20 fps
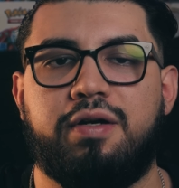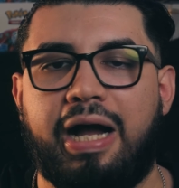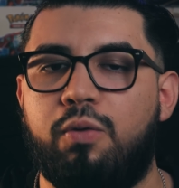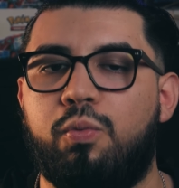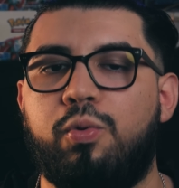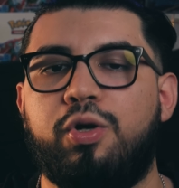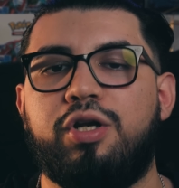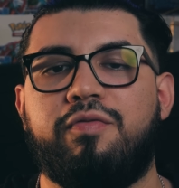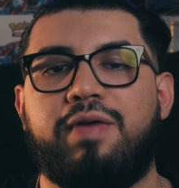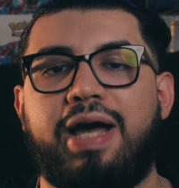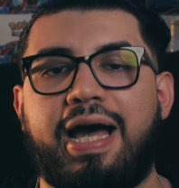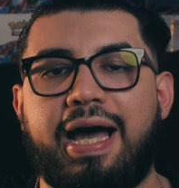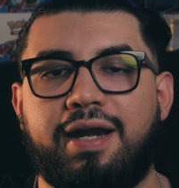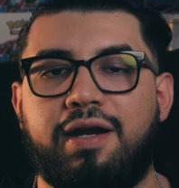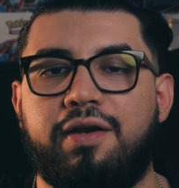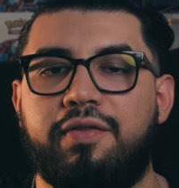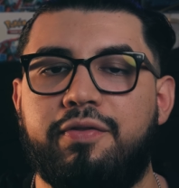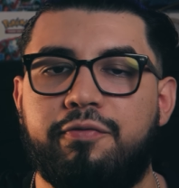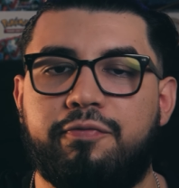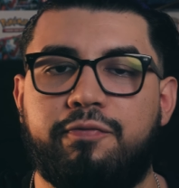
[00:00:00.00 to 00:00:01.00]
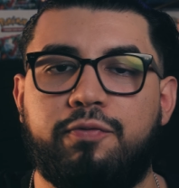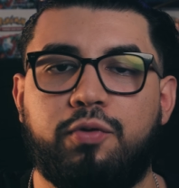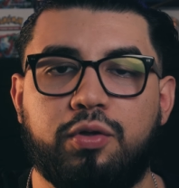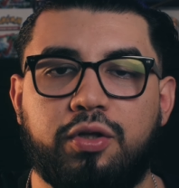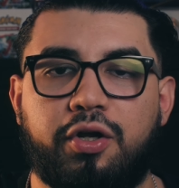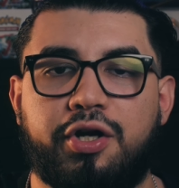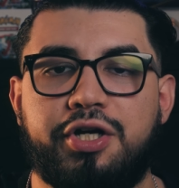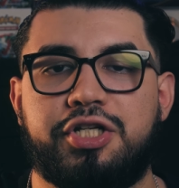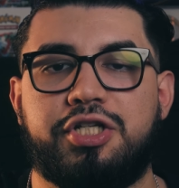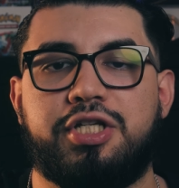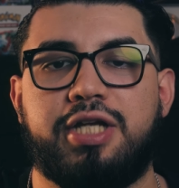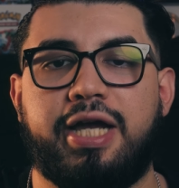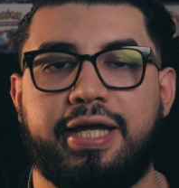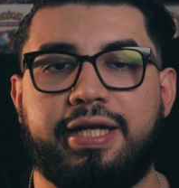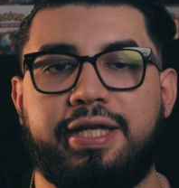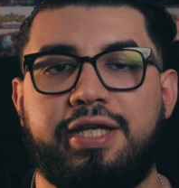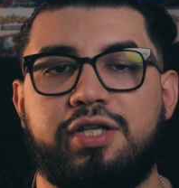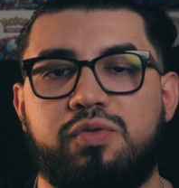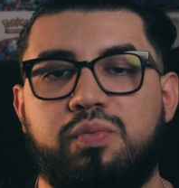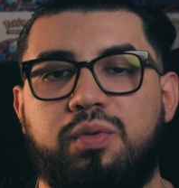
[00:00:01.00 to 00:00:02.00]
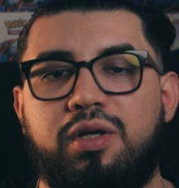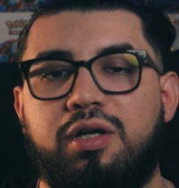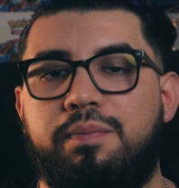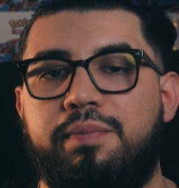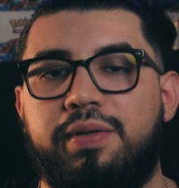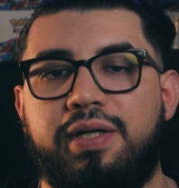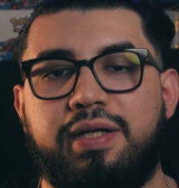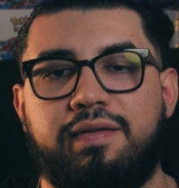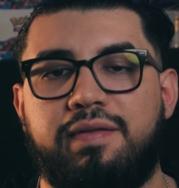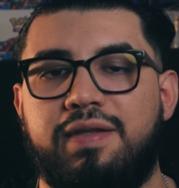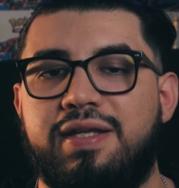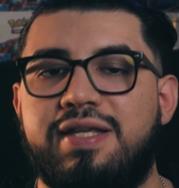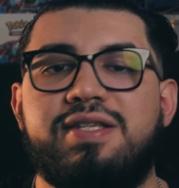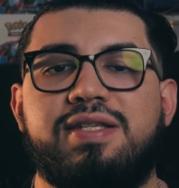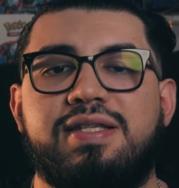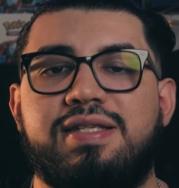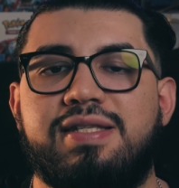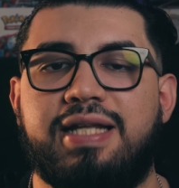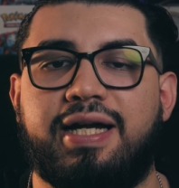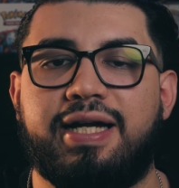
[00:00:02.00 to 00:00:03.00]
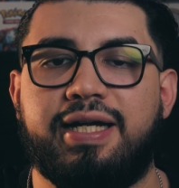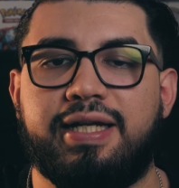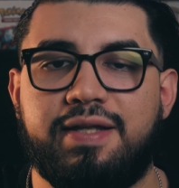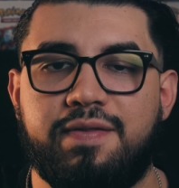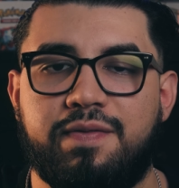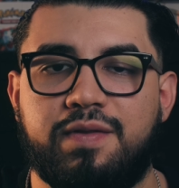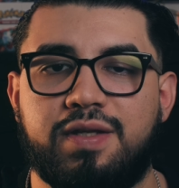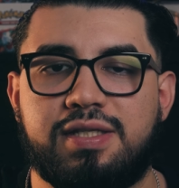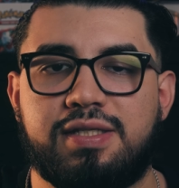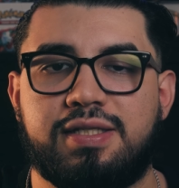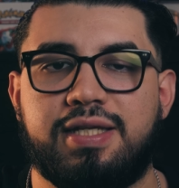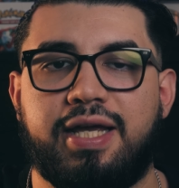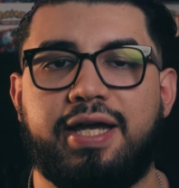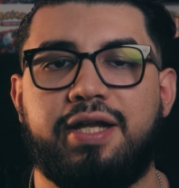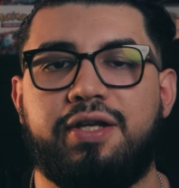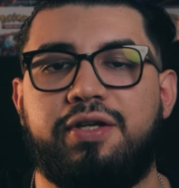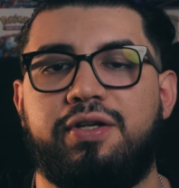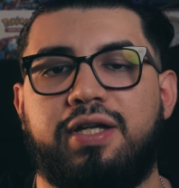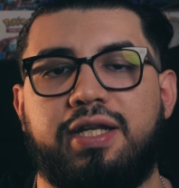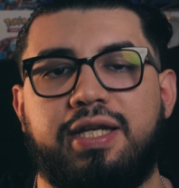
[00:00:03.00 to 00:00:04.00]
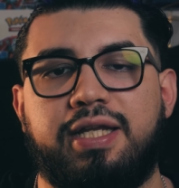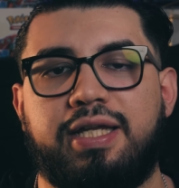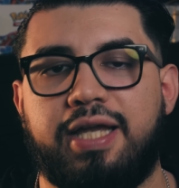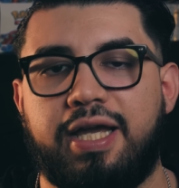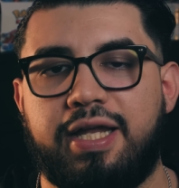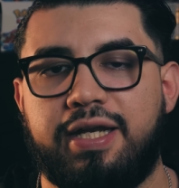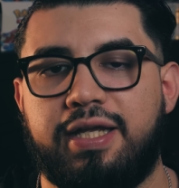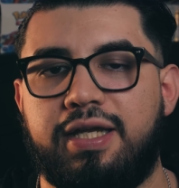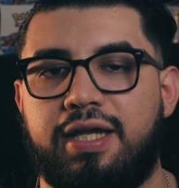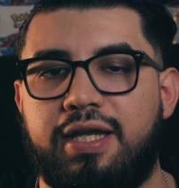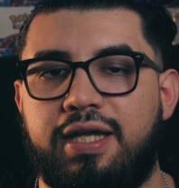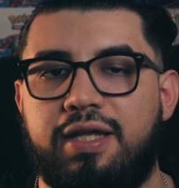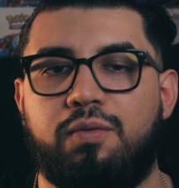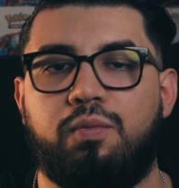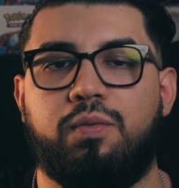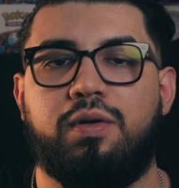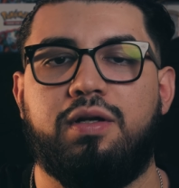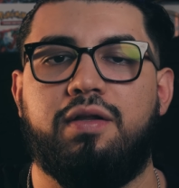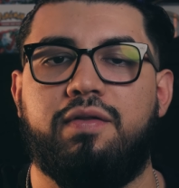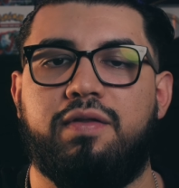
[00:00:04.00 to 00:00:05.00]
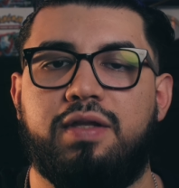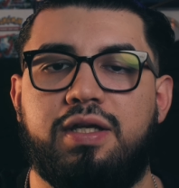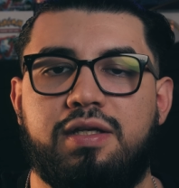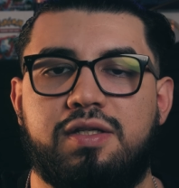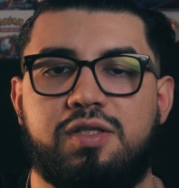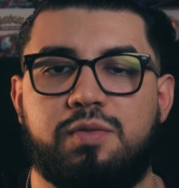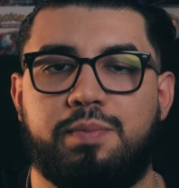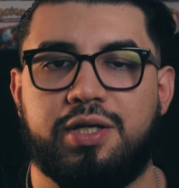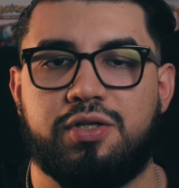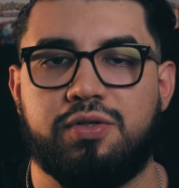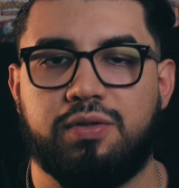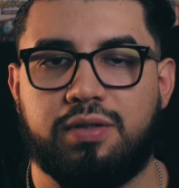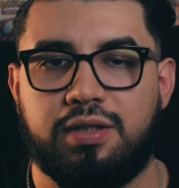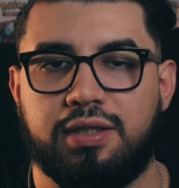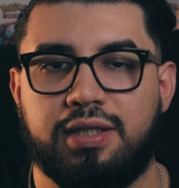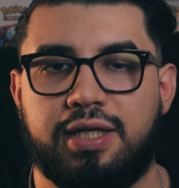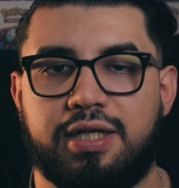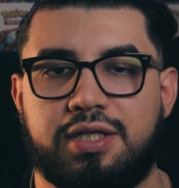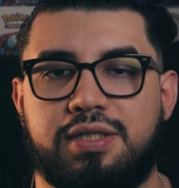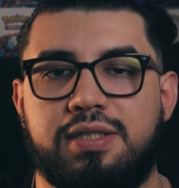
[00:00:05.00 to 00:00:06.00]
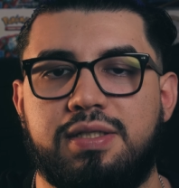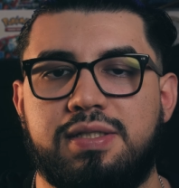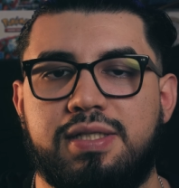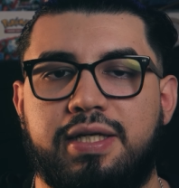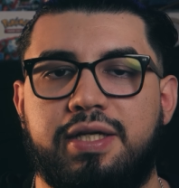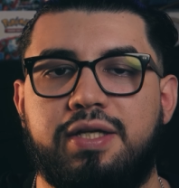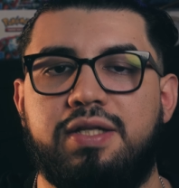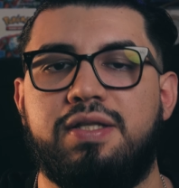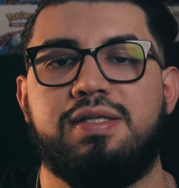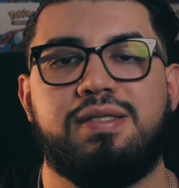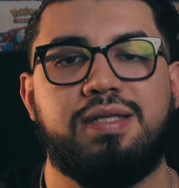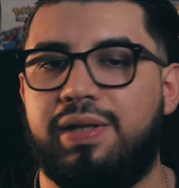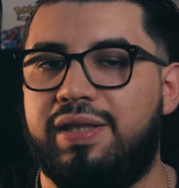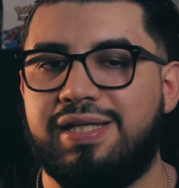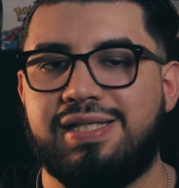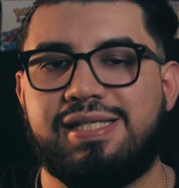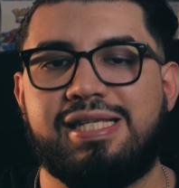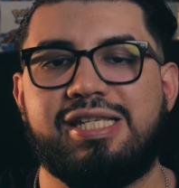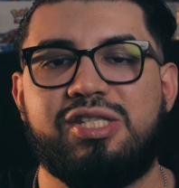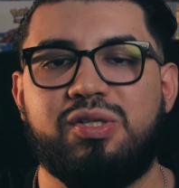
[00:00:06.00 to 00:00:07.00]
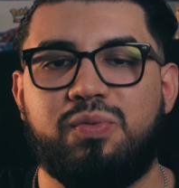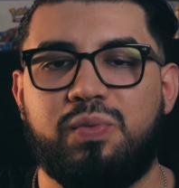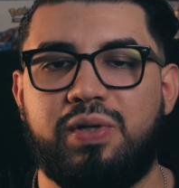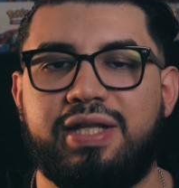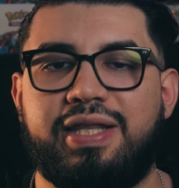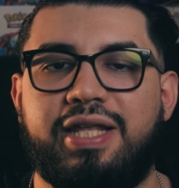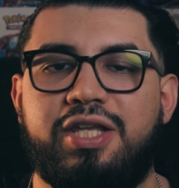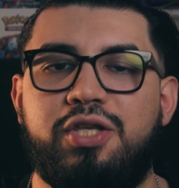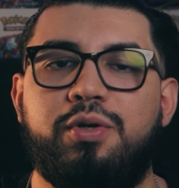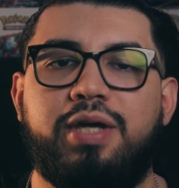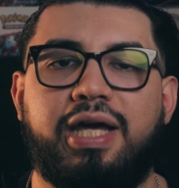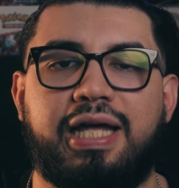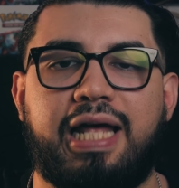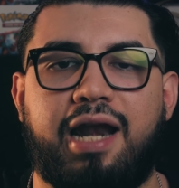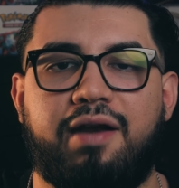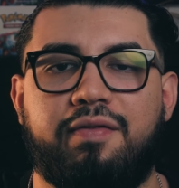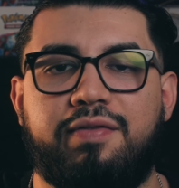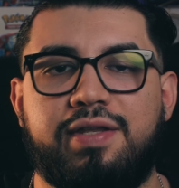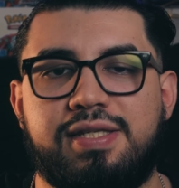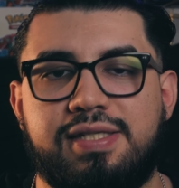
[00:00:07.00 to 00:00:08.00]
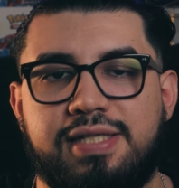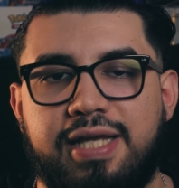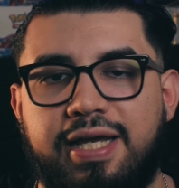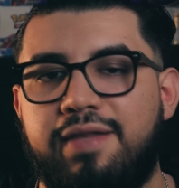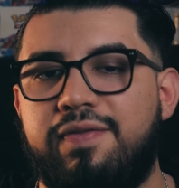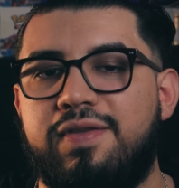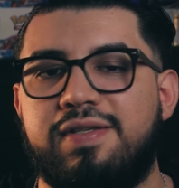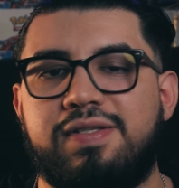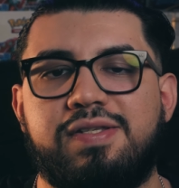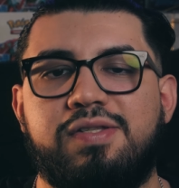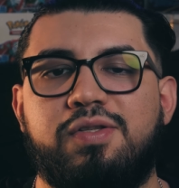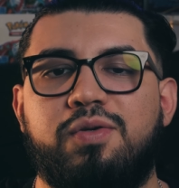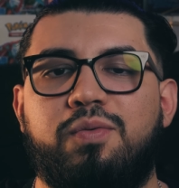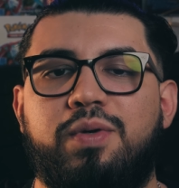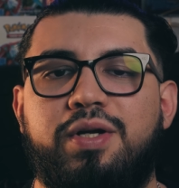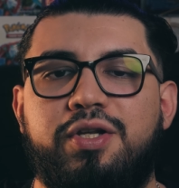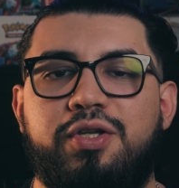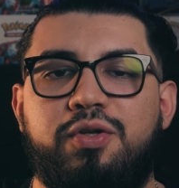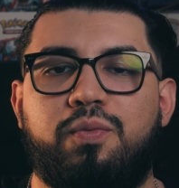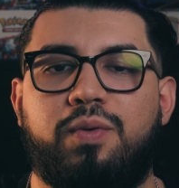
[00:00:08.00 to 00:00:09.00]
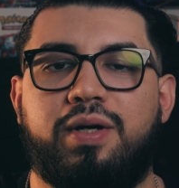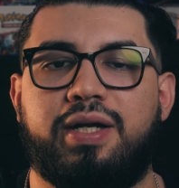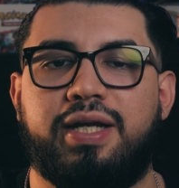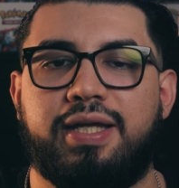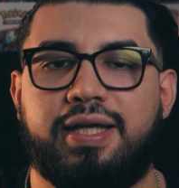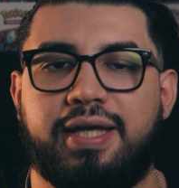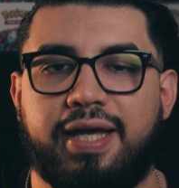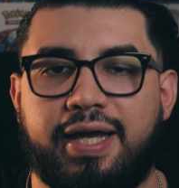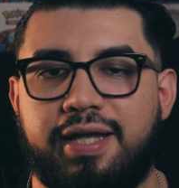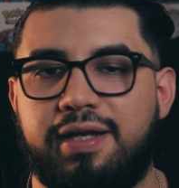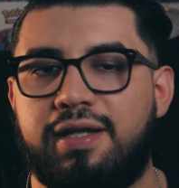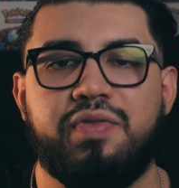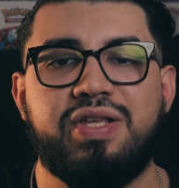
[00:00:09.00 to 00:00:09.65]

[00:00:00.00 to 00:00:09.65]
I would have added the full art shiny as well, but this is not in the set. You're gonna get it in one of the special collection tins, but this is the one that you get out of the set. This is the one you want to get.